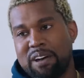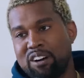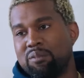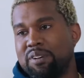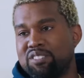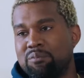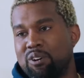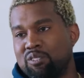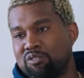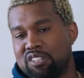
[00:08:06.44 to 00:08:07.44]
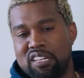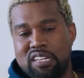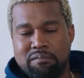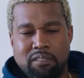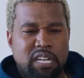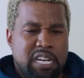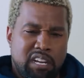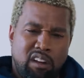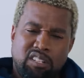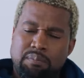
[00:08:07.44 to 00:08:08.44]
underscores the volatility of his
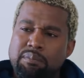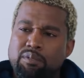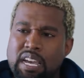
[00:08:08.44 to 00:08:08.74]
current state.